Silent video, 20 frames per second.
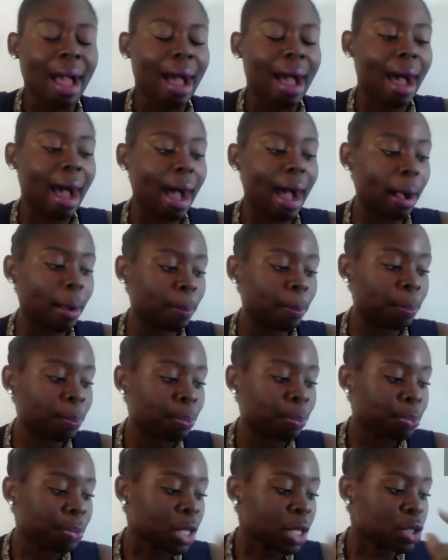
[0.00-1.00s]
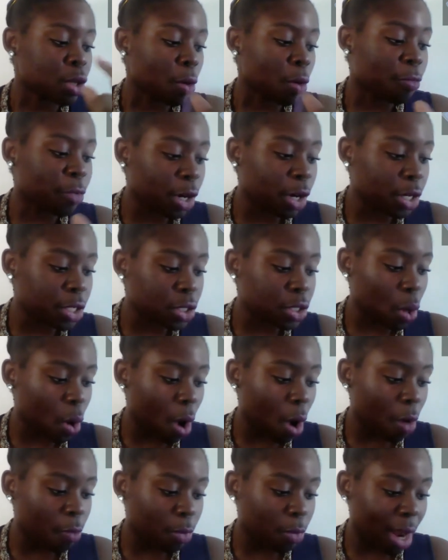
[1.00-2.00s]
So first
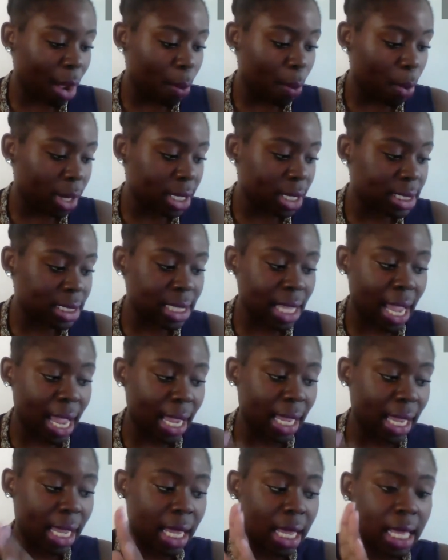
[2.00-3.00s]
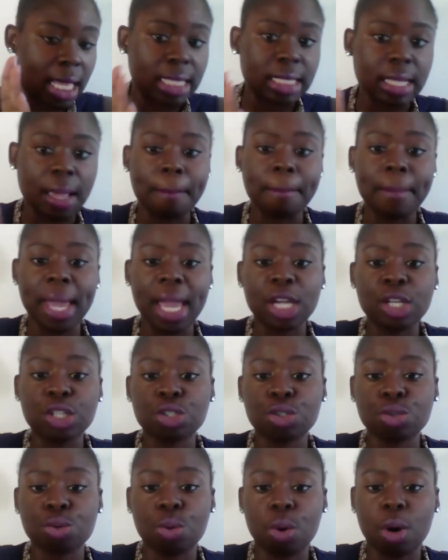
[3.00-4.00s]
off, what I want to say is make
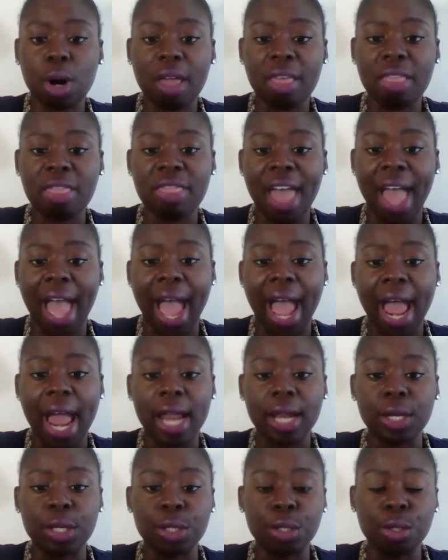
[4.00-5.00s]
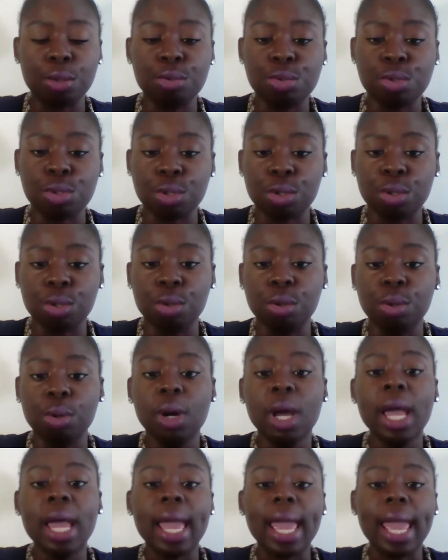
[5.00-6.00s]
sure that you do
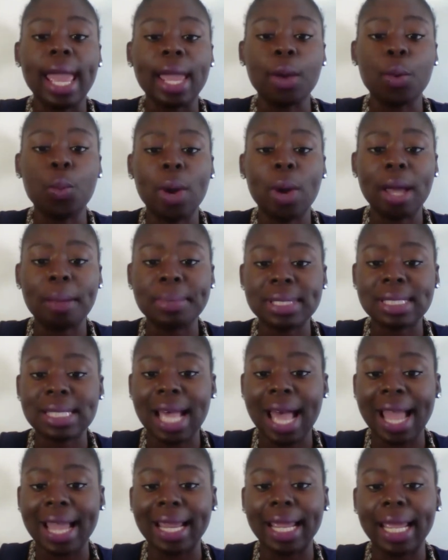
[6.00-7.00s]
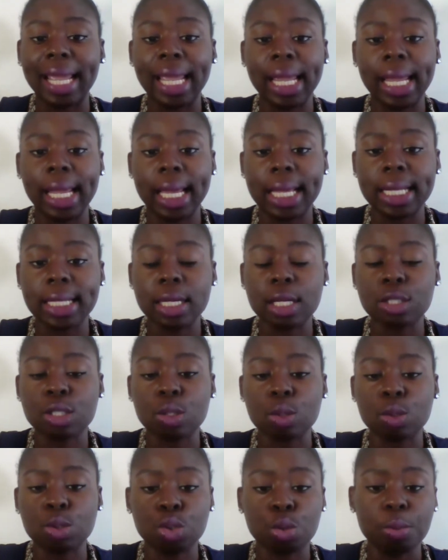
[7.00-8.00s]
a website and a
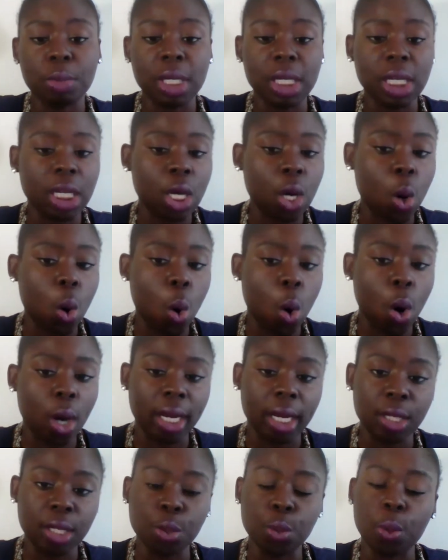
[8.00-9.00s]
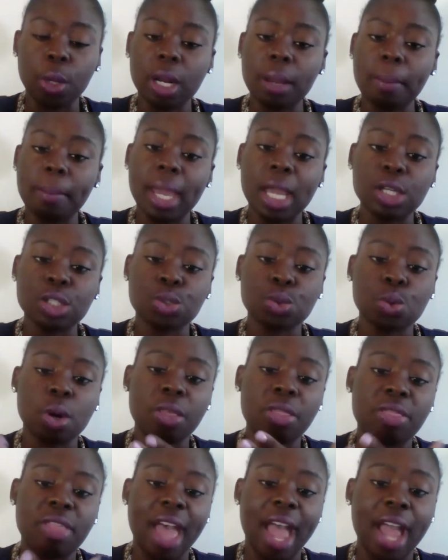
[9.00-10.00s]
social media audit. You want to make
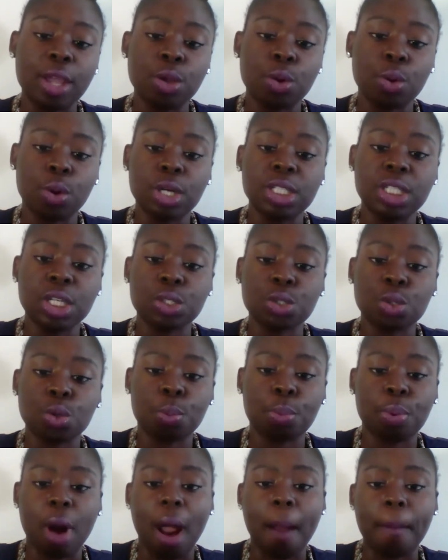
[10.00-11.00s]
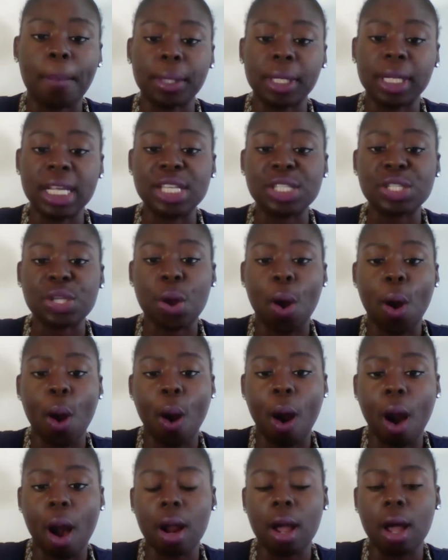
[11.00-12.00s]
sure that your digital properties
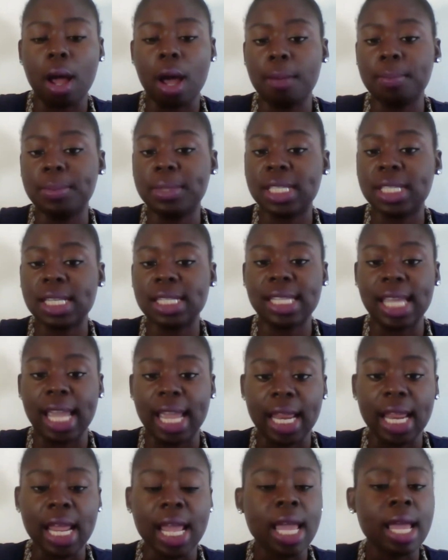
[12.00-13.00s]
are up to date.